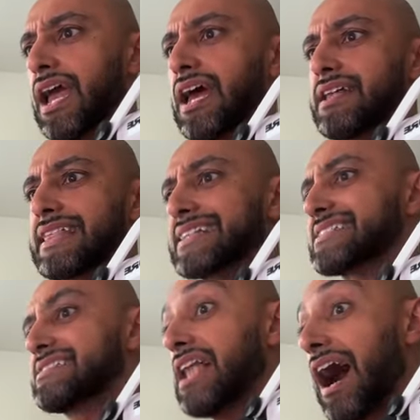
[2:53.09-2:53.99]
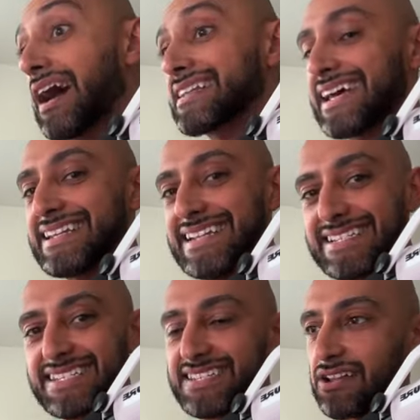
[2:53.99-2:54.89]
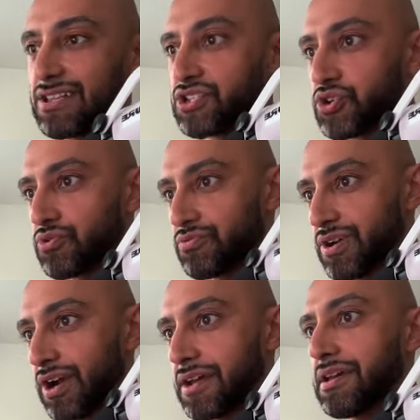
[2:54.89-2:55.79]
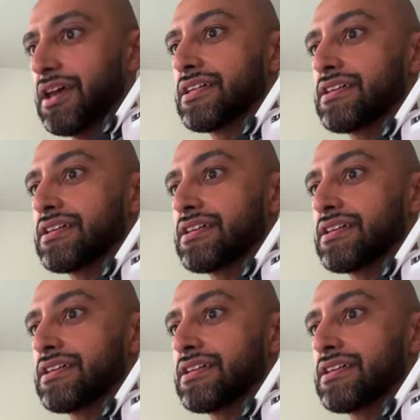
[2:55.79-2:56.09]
And that's not necessarily true, all right?